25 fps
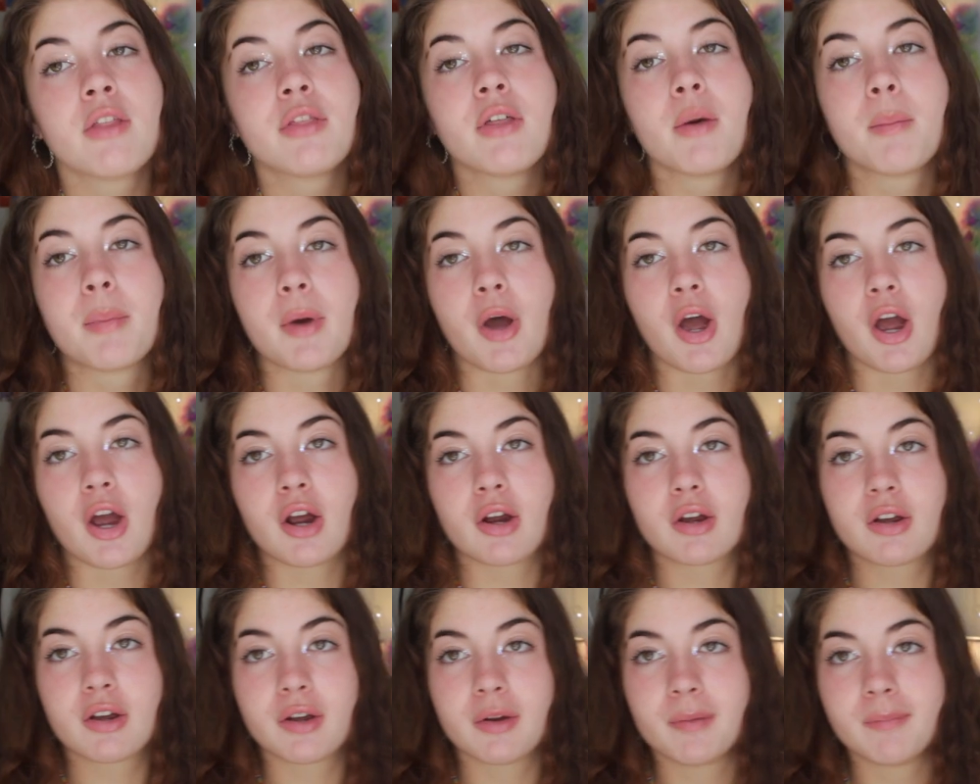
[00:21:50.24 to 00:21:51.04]
the
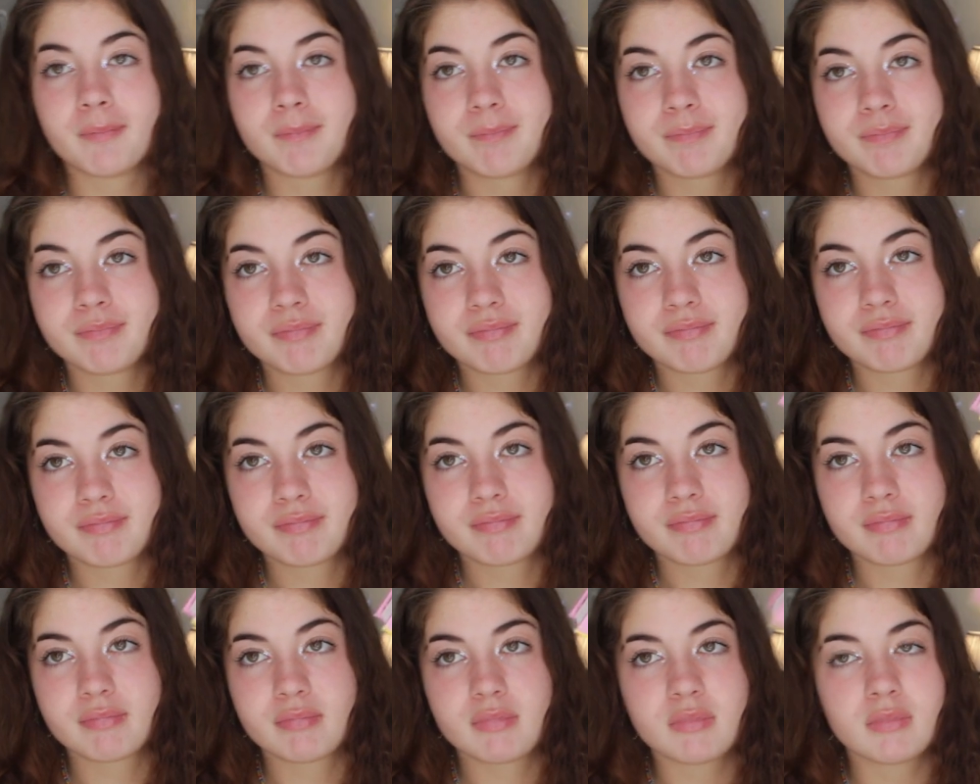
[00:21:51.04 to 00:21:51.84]
book.
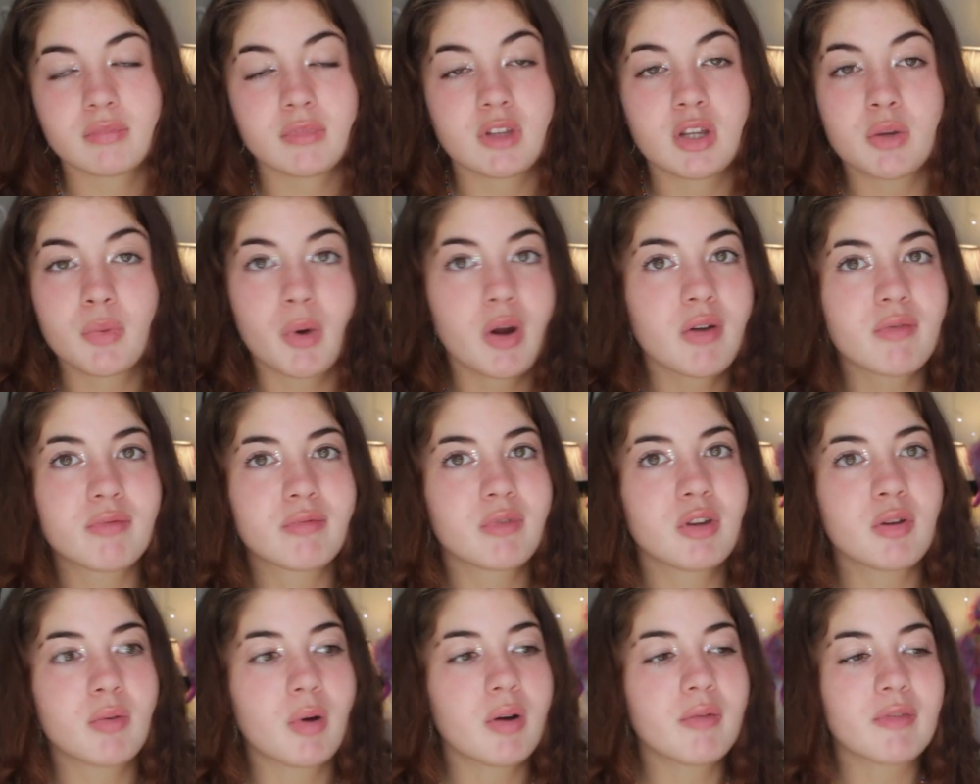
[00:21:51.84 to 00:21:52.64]
You
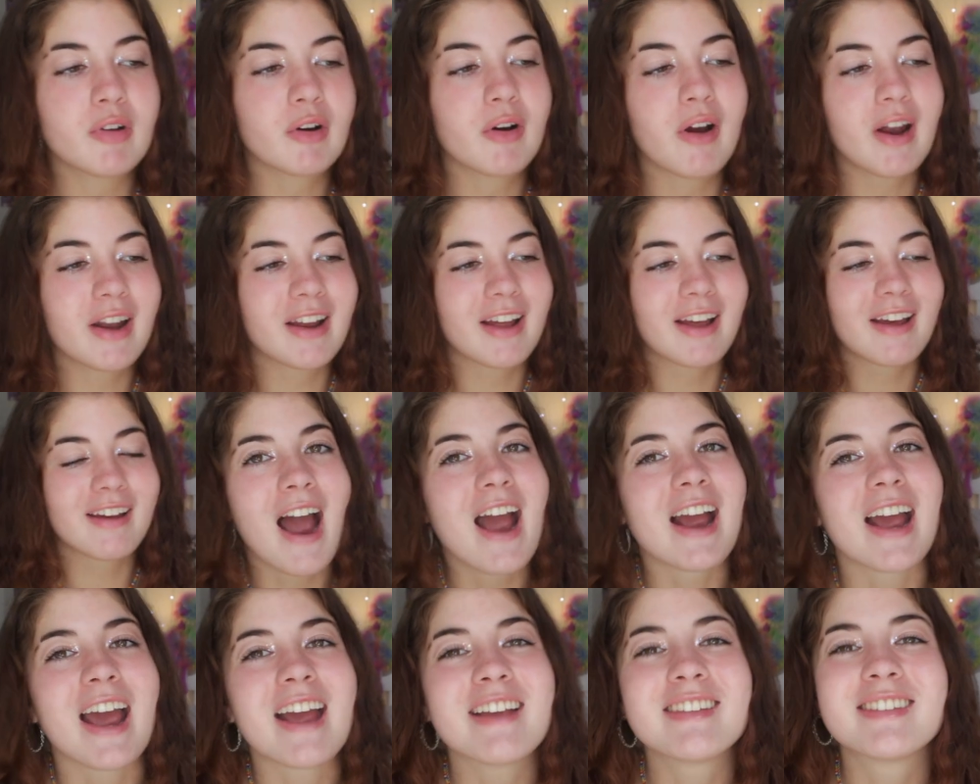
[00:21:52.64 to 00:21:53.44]
won't, you won't regret
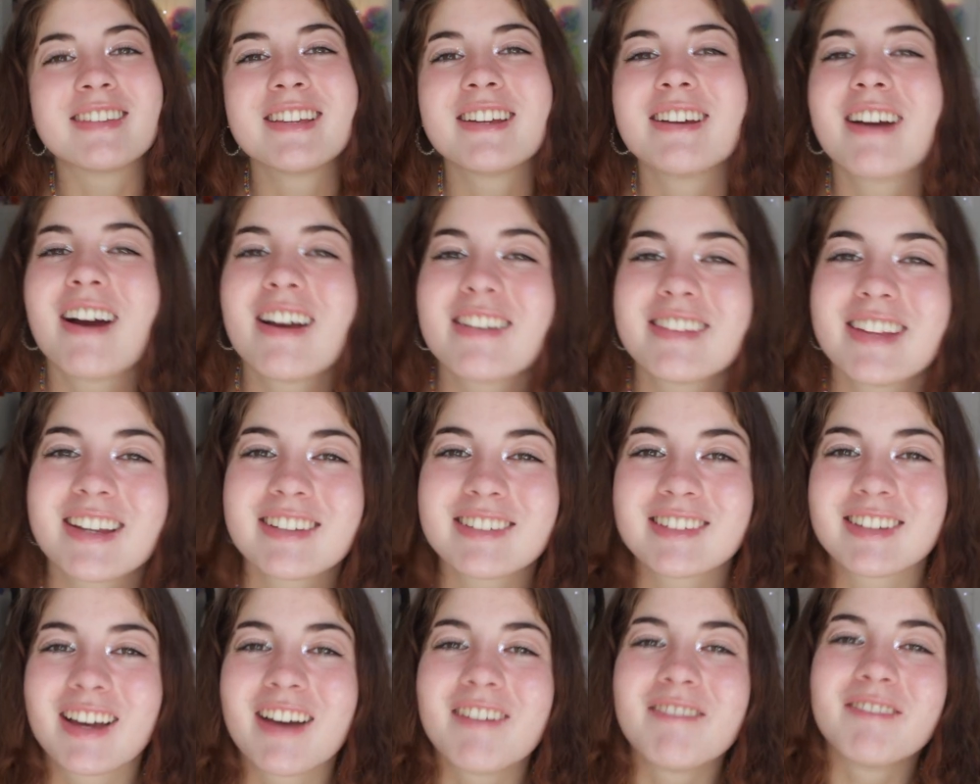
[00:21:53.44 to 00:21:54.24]
it. Okay, see you guys
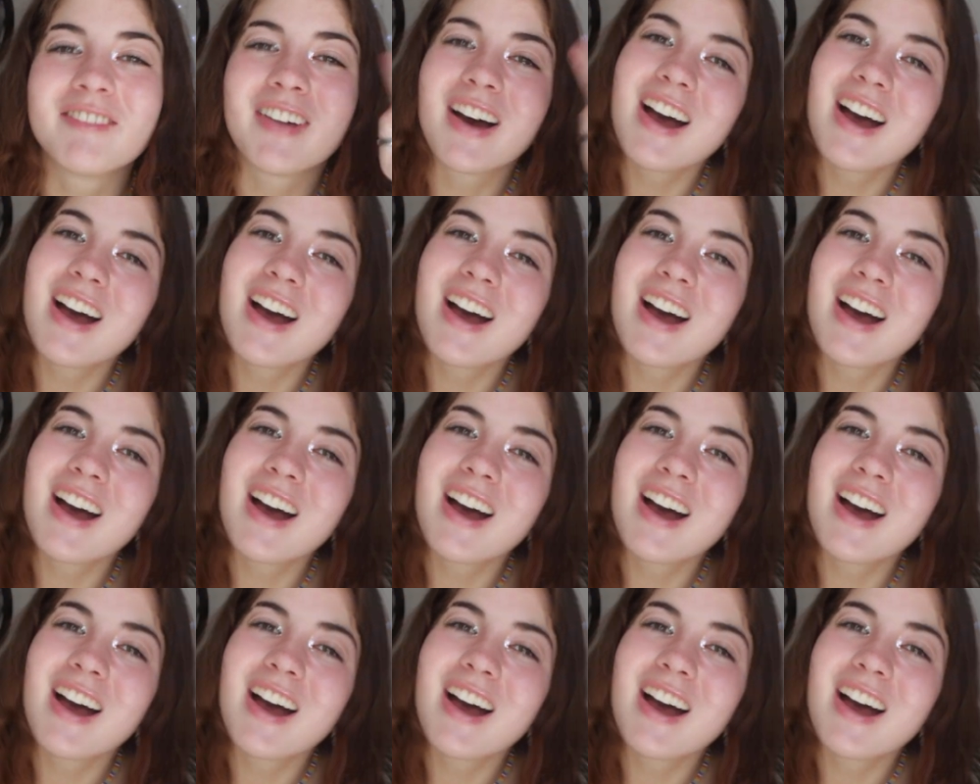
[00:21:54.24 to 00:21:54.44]
next time,